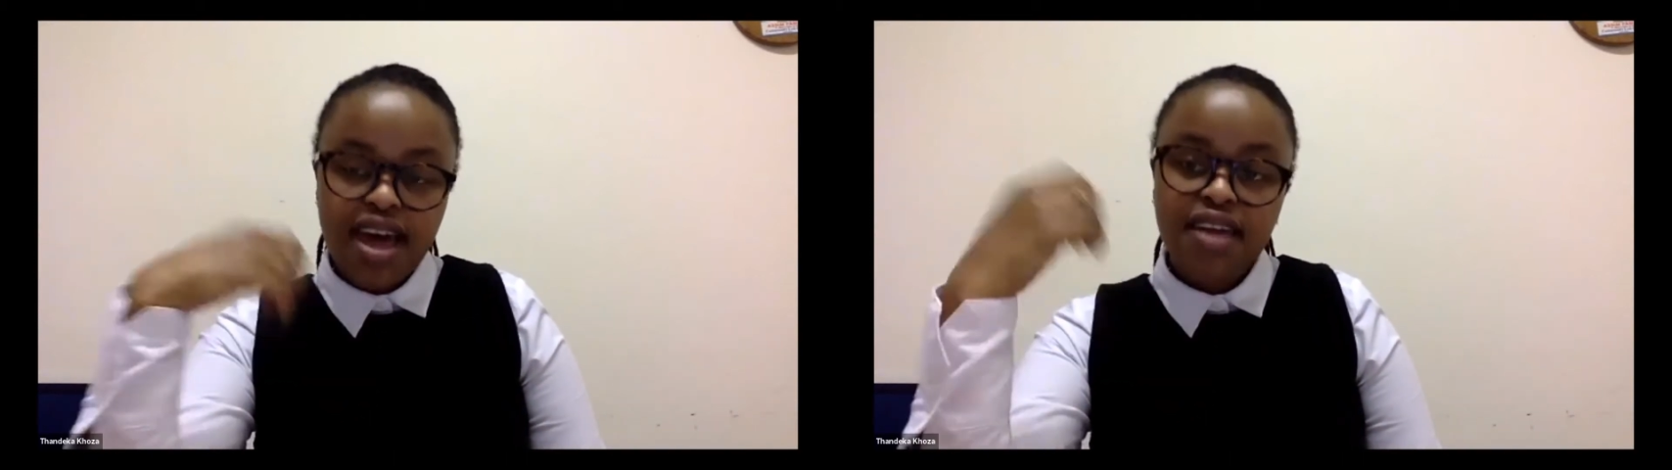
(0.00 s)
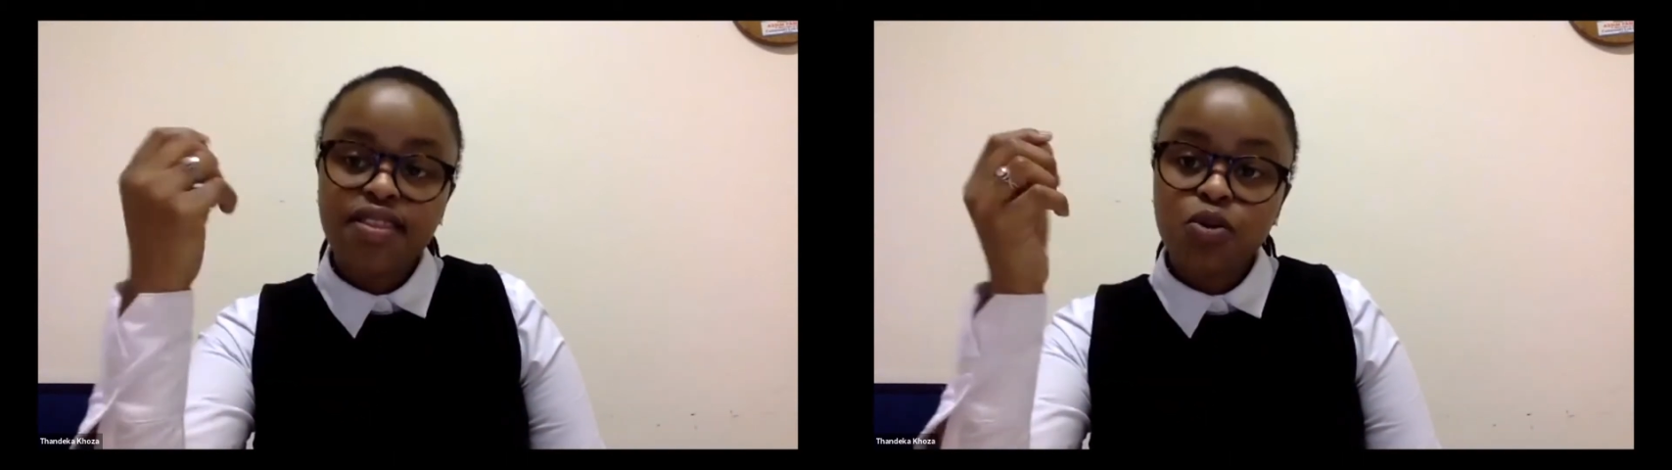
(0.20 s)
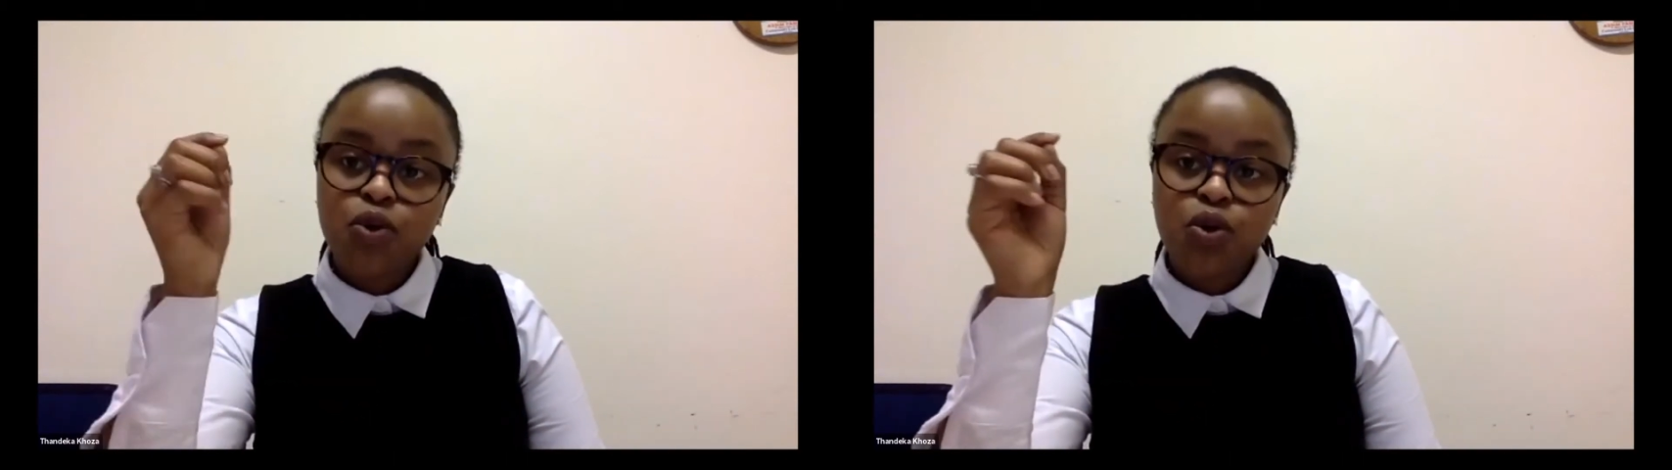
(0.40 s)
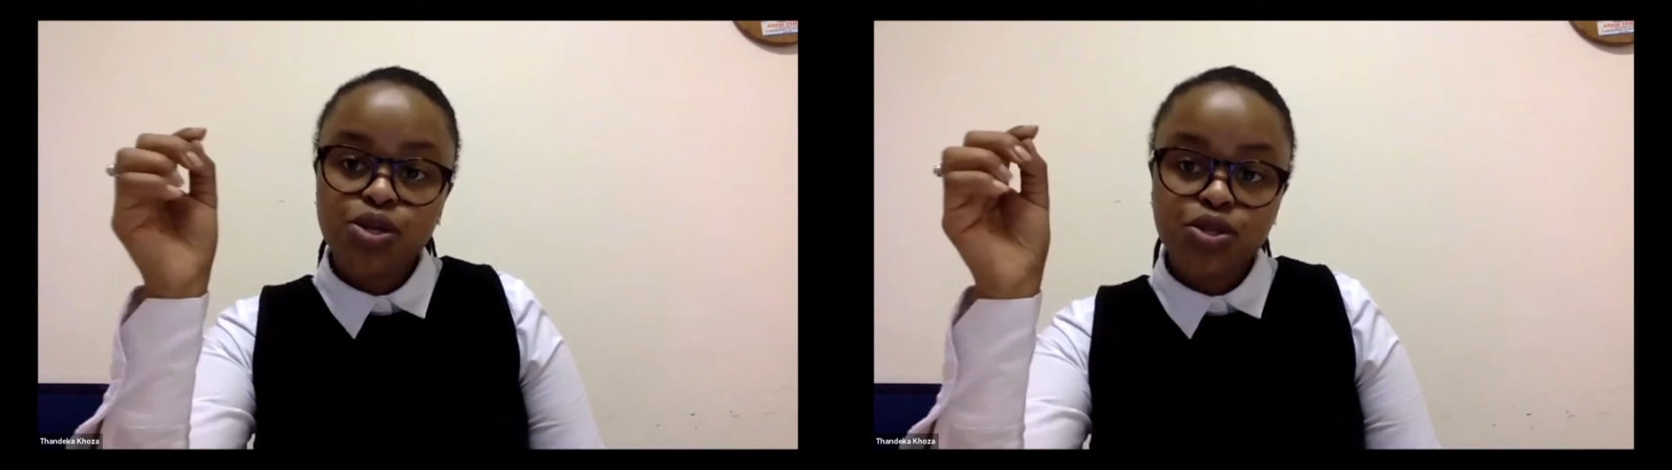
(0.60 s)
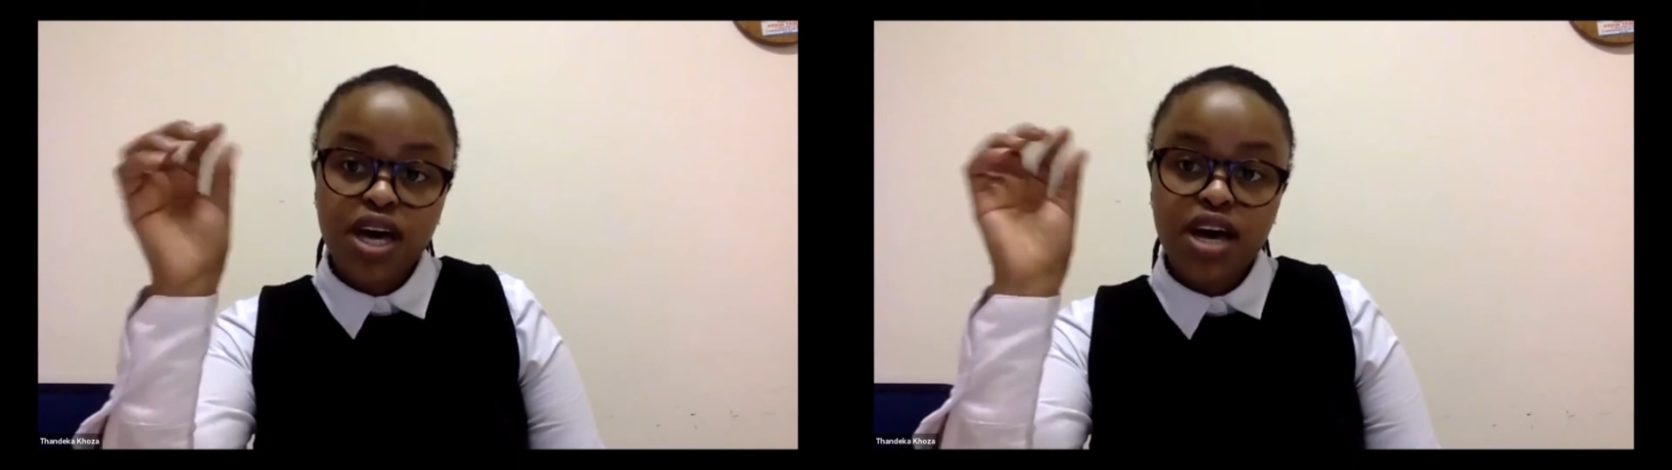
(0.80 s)
And then we
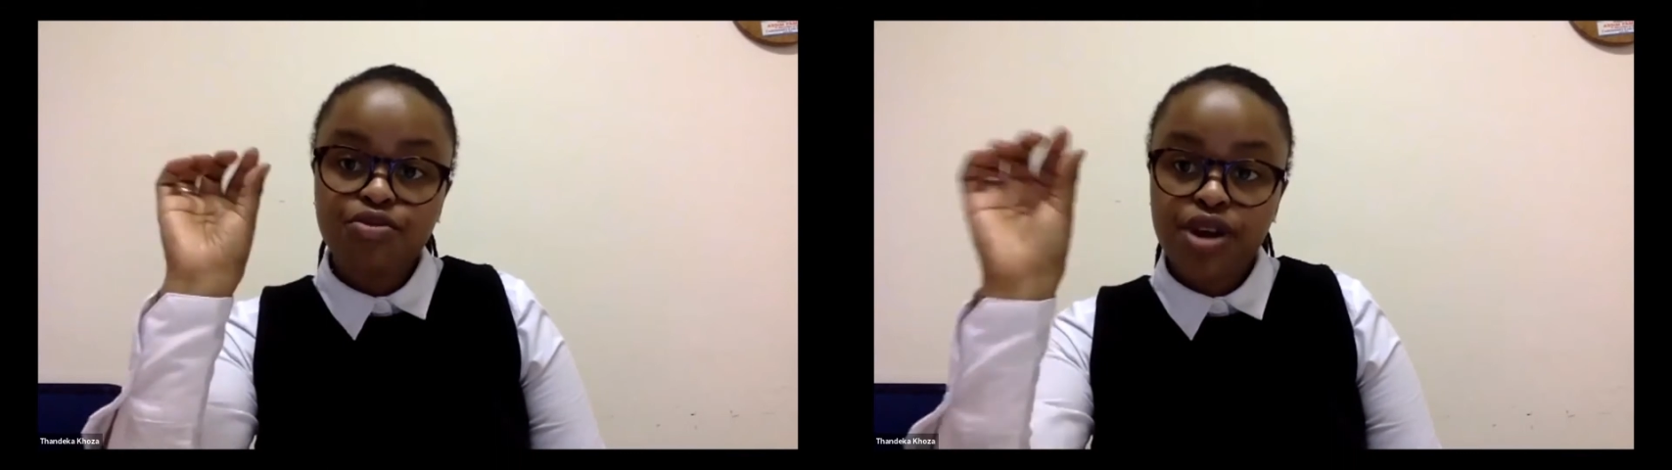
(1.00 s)
also have